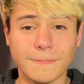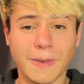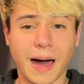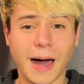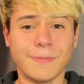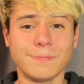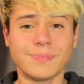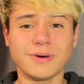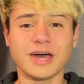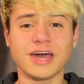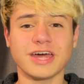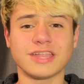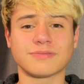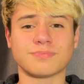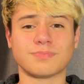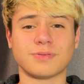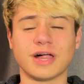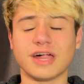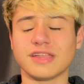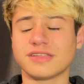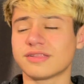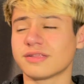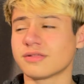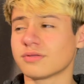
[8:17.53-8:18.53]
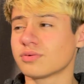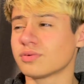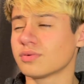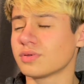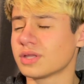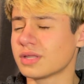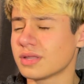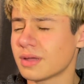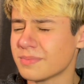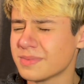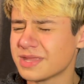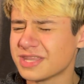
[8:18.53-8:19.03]
MAPPA has blessed us
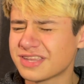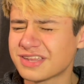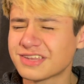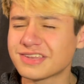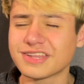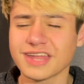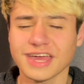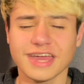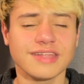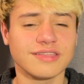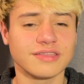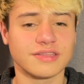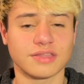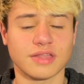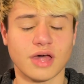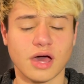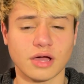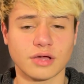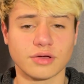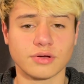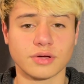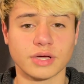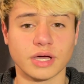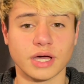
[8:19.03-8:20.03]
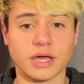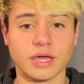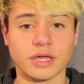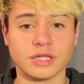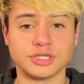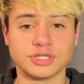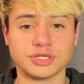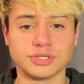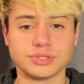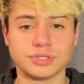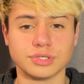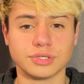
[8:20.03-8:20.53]
with some insane sakuga
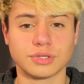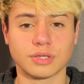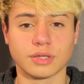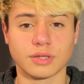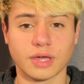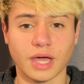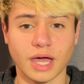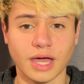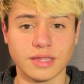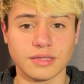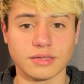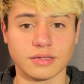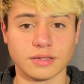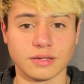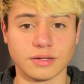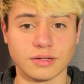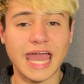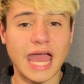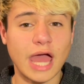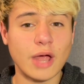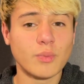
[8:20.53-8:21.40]
in Jujutsu Kaisen.